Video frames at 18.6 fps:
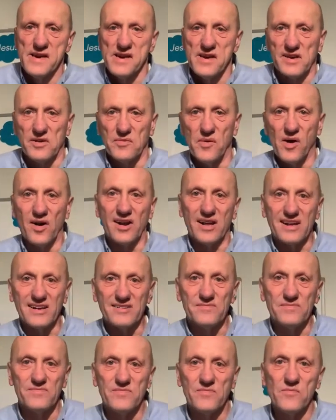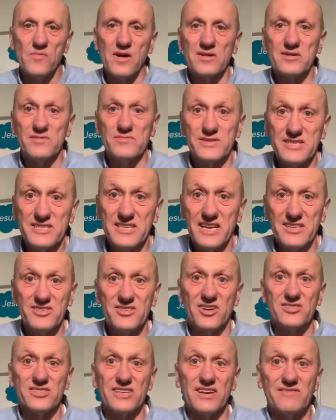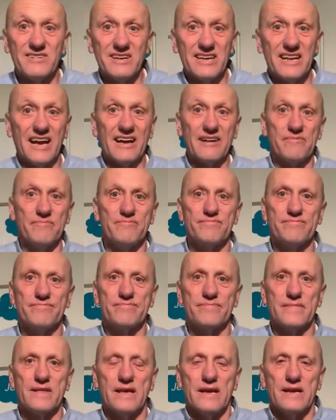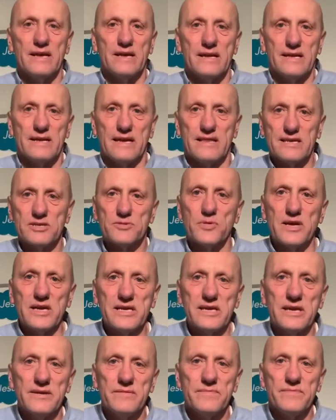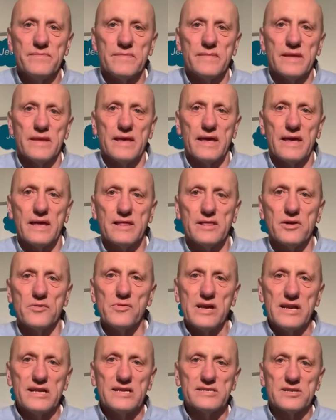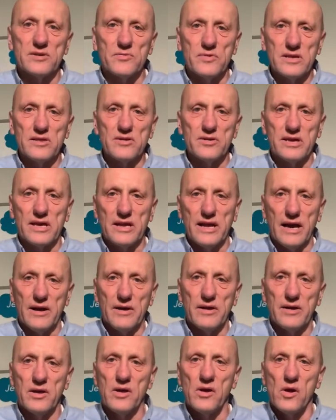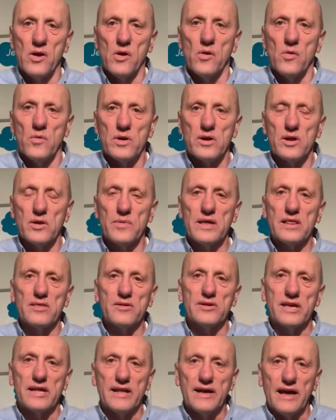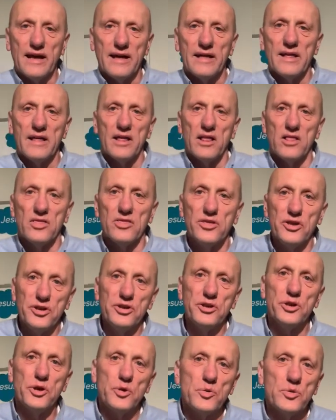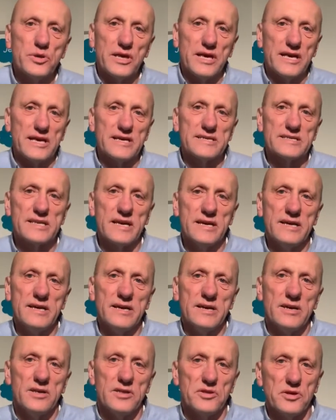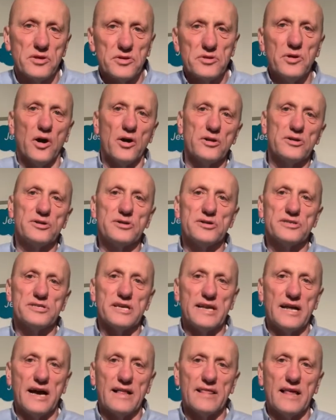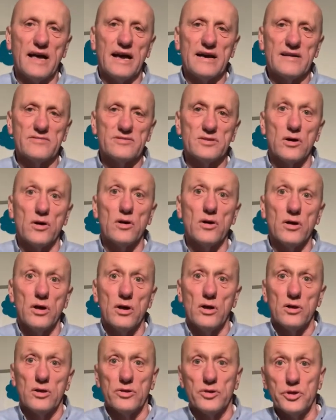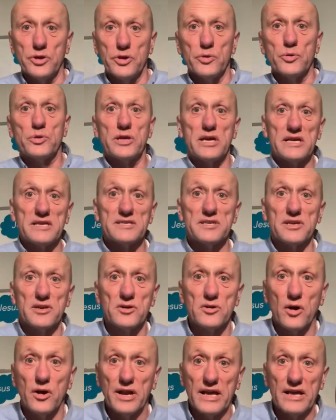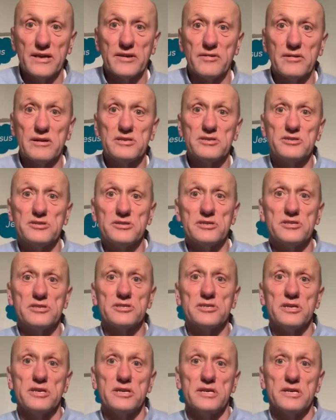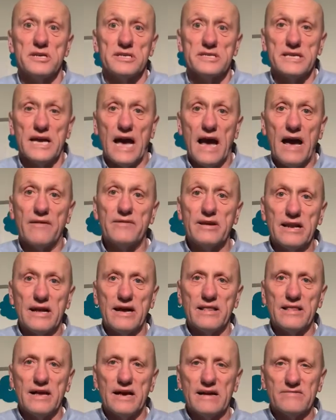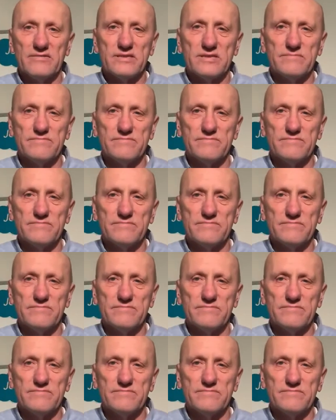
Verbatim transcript: Good morning and welcome to St John's Every Day. Now this week in the readings that we're looking at, we're going to be looking at the new things that God does in our lives or the new things that God encourages us to have in our lives.